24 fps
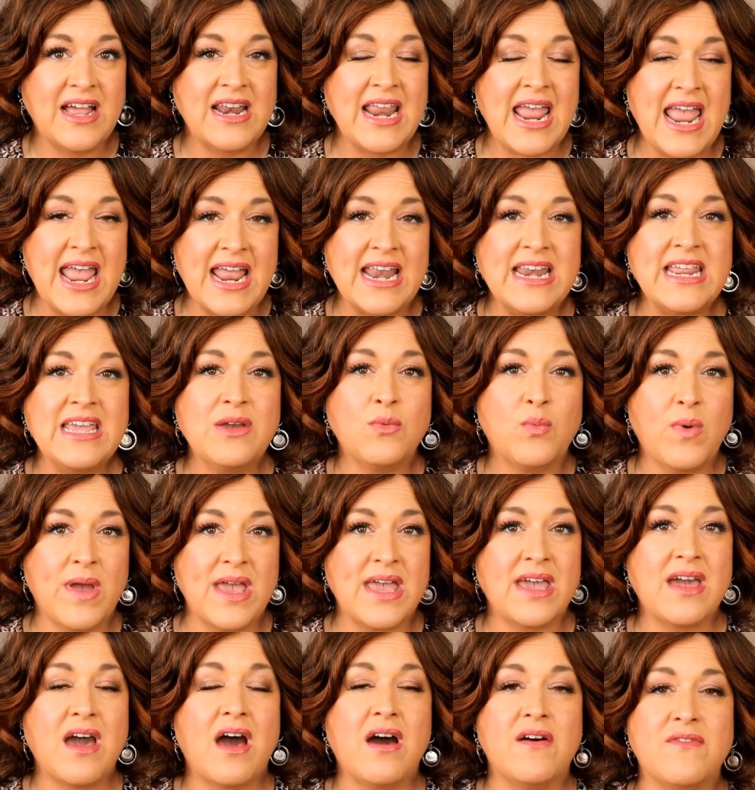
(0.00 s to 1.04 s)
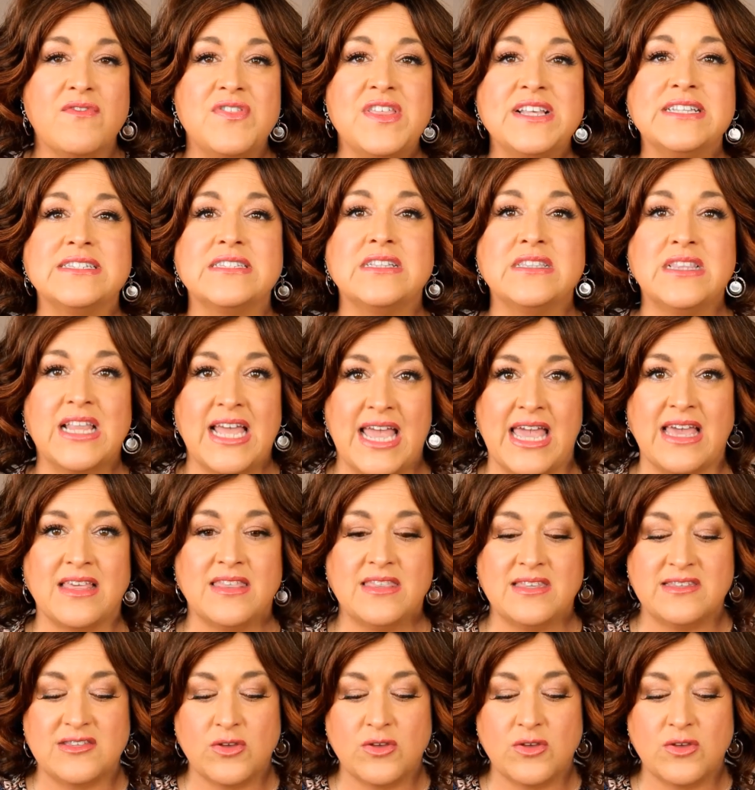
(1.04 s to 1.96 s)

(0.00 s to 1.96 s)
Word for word: on any wig of this length.